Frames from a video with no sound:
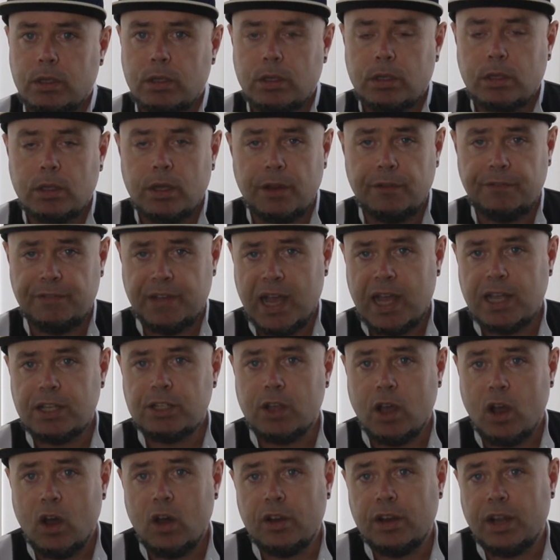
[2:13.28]
and fans
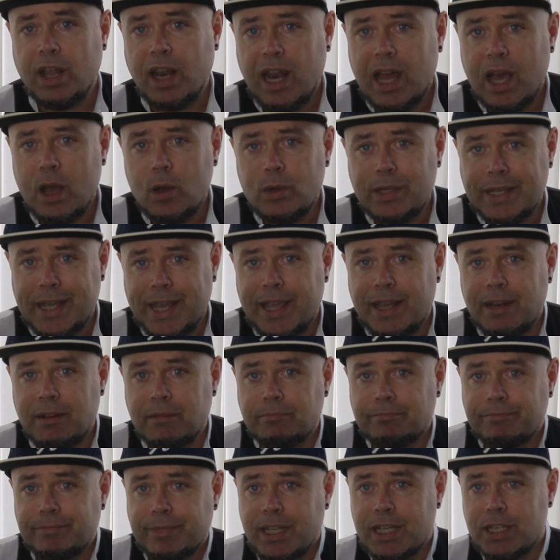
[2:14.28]
aren't allowed
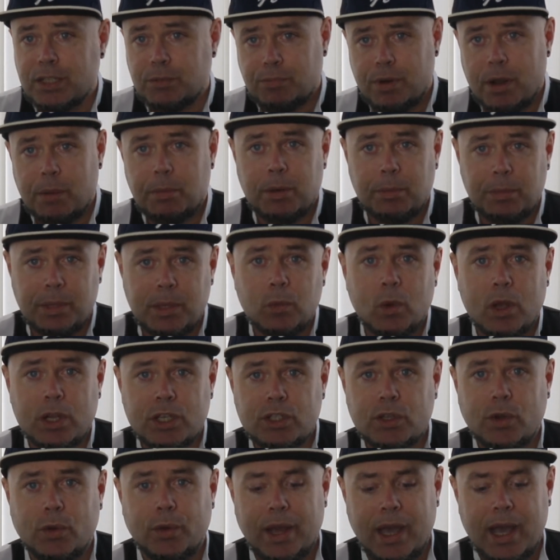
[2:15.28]
in, is probably
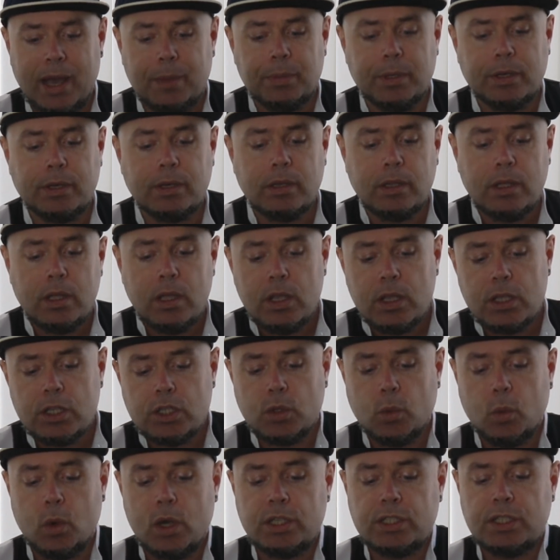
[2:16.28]
what's going to happen.
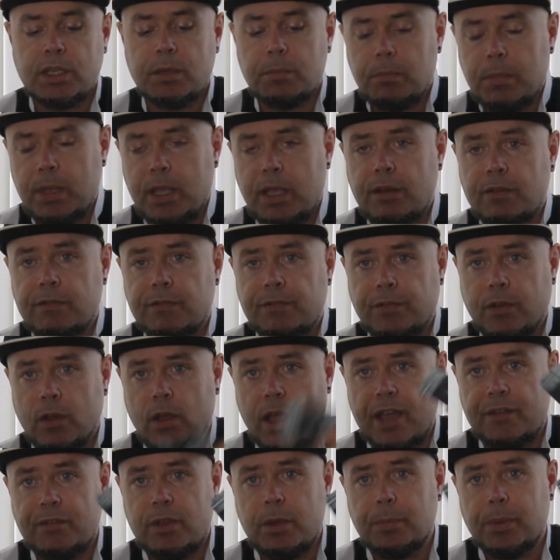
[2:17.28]
So what does it mean for
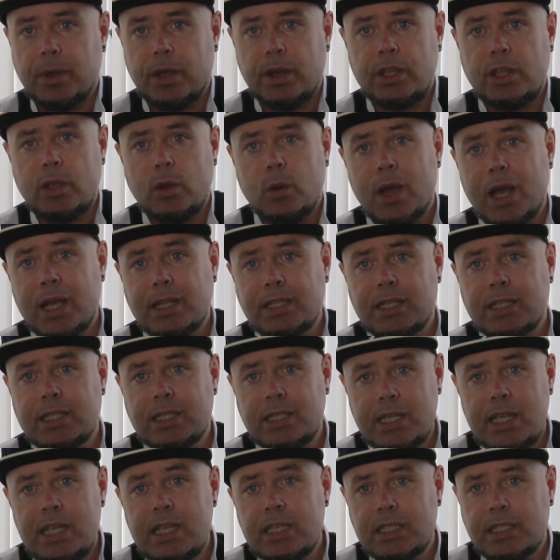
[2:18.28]
everybody who has a
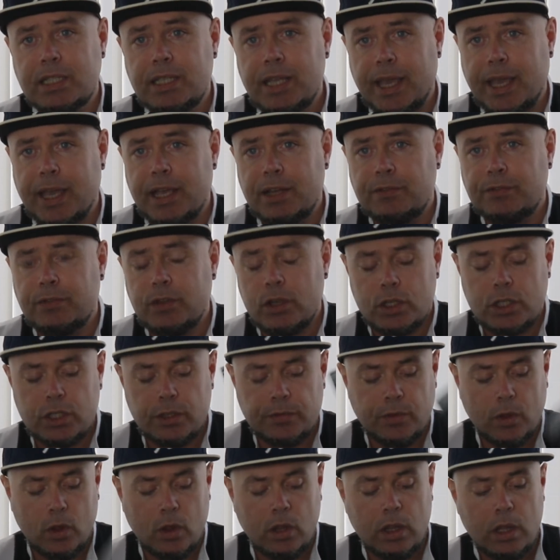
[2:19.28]
season ticket? First
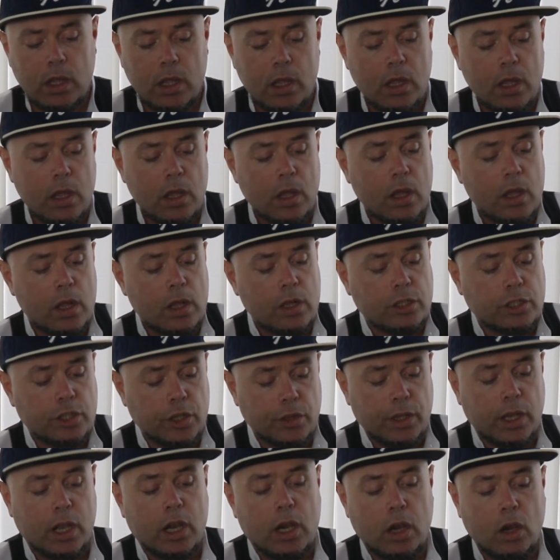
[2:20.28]
of all, do
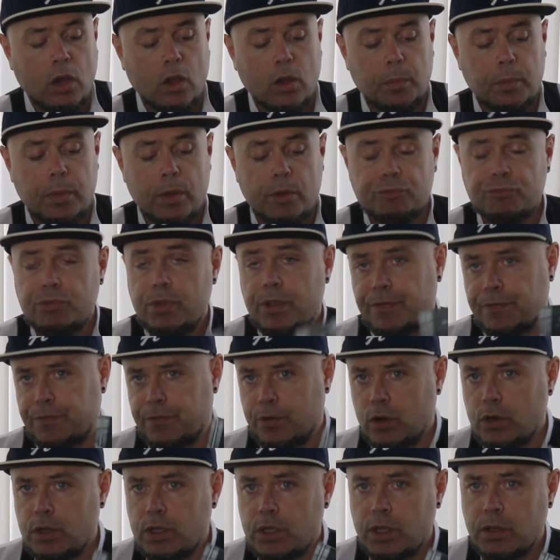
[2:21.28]
the club
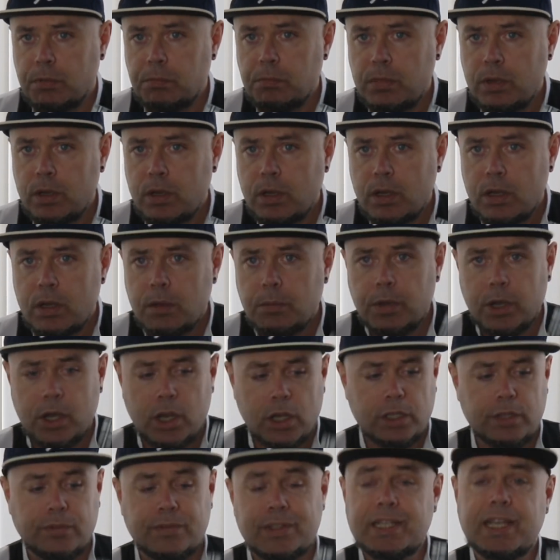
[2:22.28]
refund them?
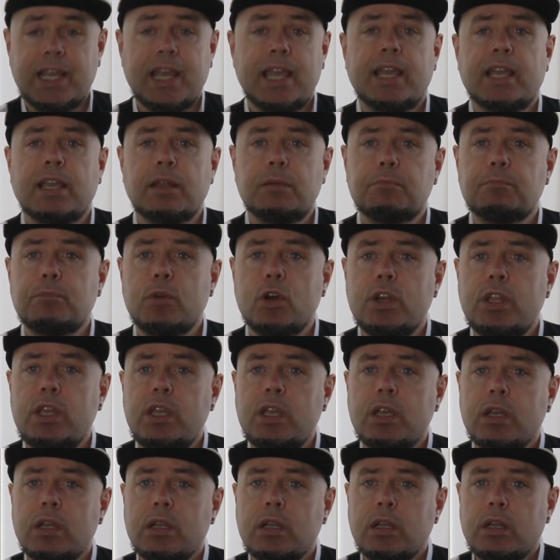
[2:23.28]
Because they've taken money.